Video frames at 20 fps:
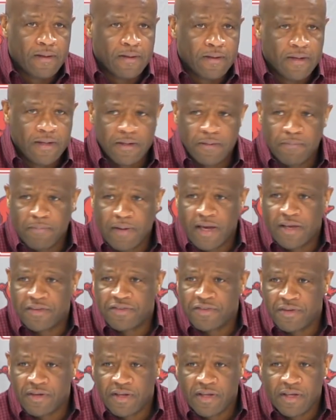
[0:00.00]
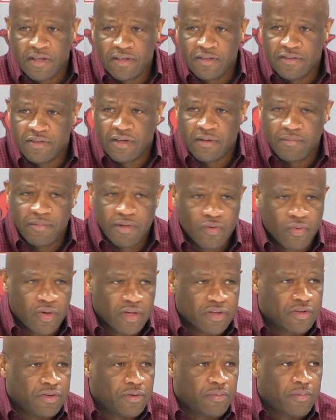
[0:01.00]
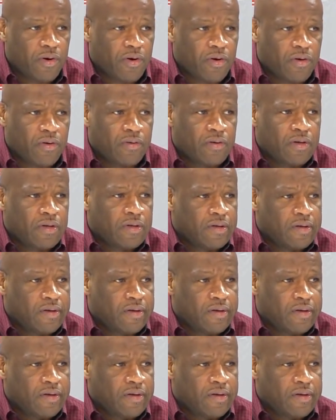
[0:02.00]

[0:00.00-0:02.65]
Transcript: get in the passing lanes, be quick to the ball.